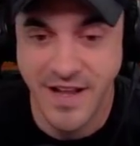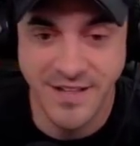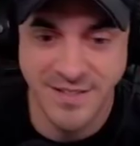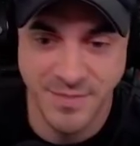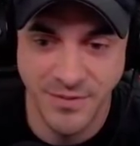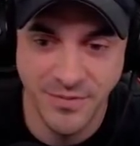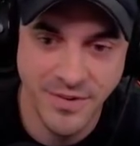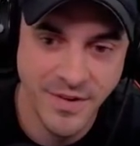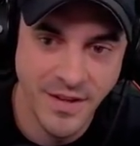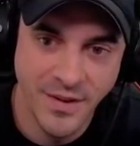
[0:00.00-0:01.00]
out to be
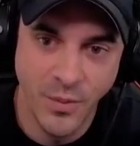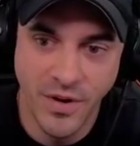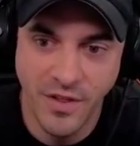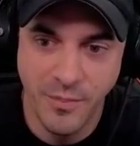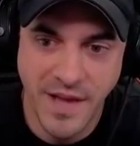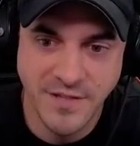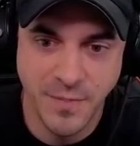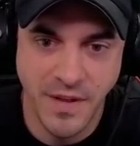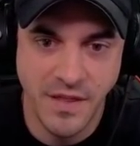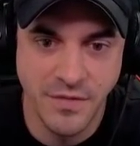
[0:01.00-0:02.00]
one of the best
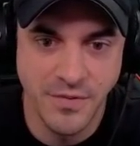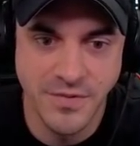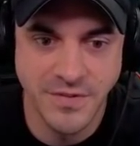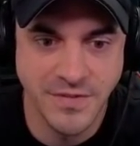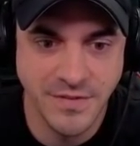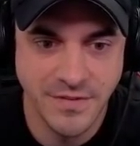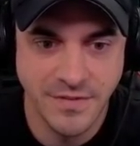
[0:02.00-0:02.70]
playthroughs